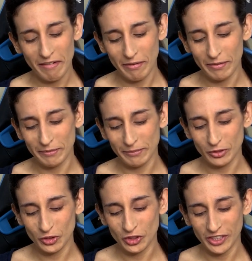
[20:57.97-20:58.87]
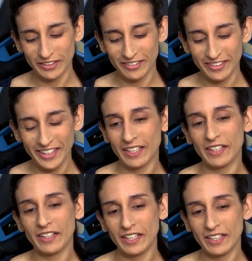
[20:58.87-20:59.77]
Oh shit,
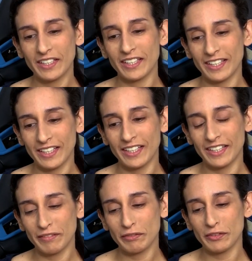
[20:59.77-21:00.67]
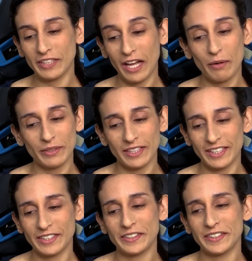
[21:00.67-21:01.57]
I think for now at
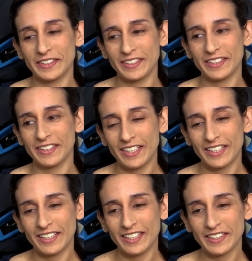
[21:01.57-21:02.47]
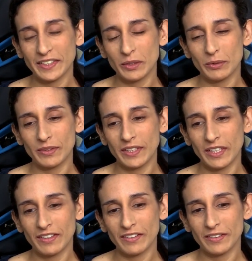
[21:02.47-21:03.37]
least, that's a good
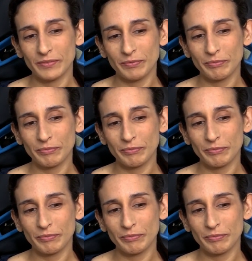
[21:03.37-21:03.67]
deal.